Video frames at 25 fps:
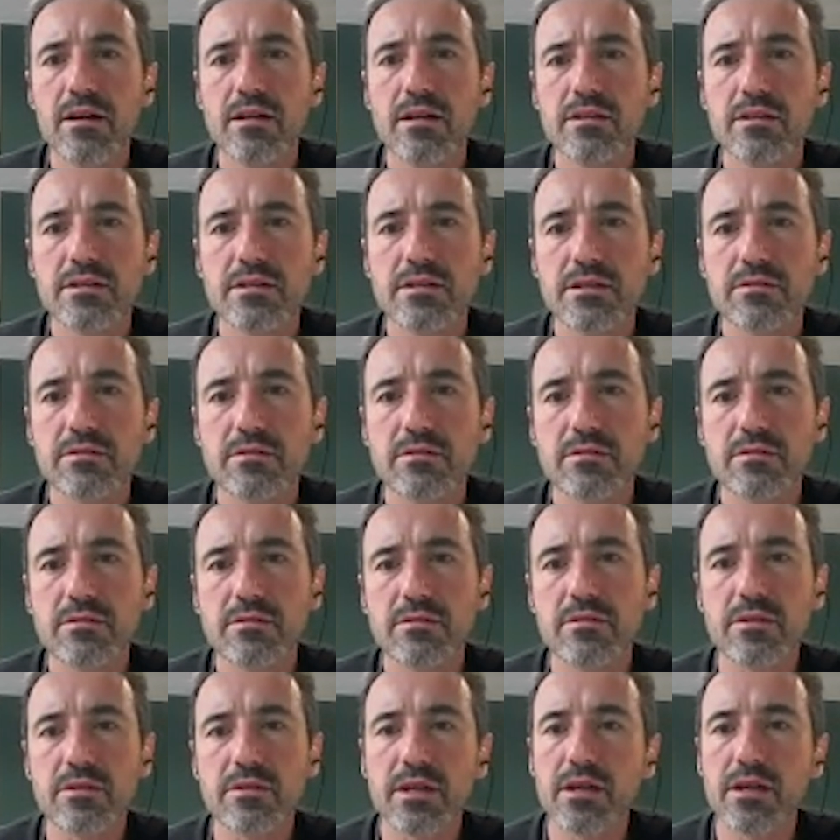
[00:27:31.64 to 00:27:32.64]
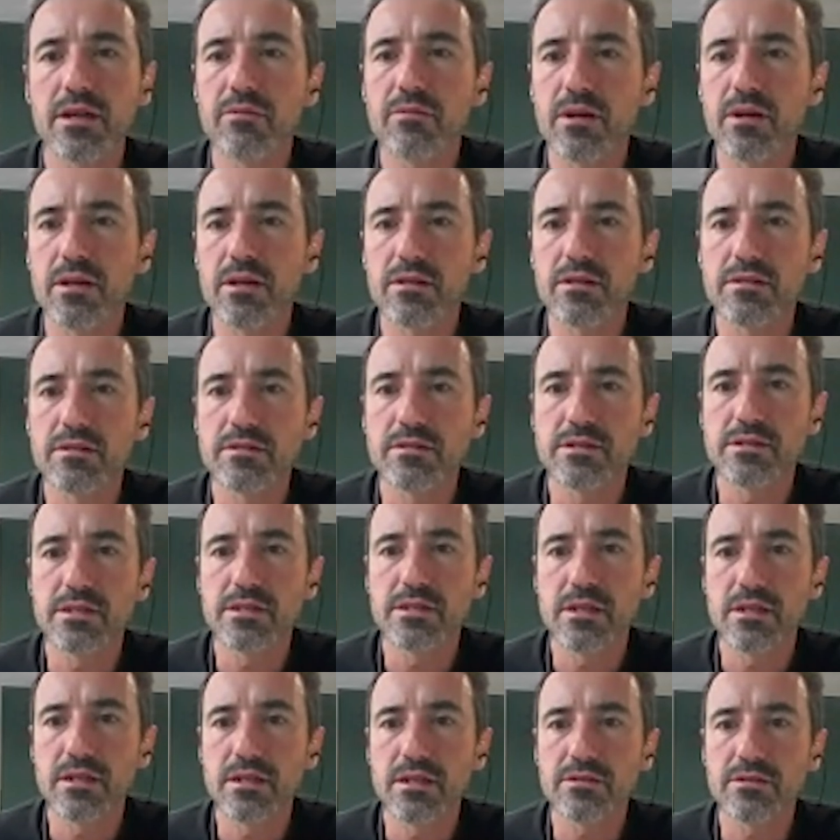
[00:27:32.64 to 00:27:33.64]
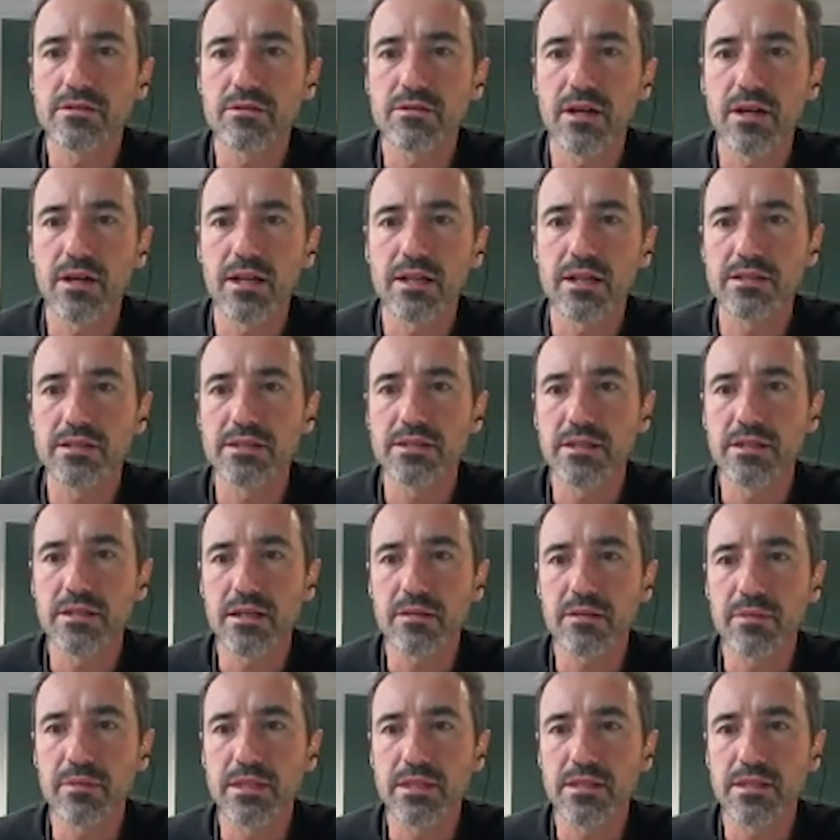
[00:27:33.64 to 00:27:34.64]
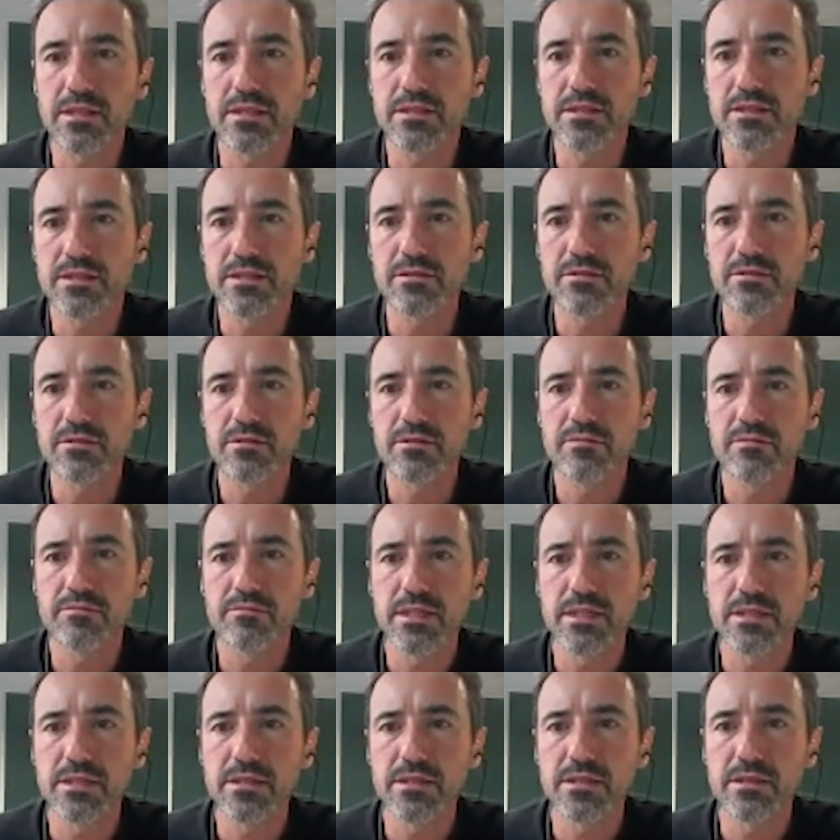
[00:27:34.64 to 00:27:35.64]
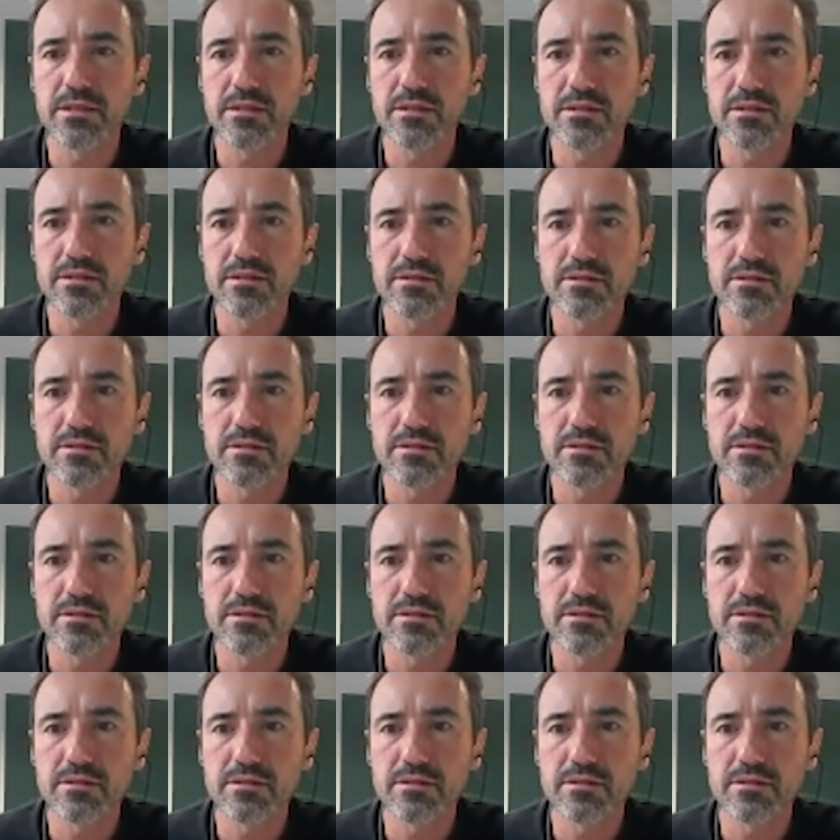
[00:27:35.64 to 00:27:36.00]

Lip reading: 0, okay, where so L Dirac mass at 0 means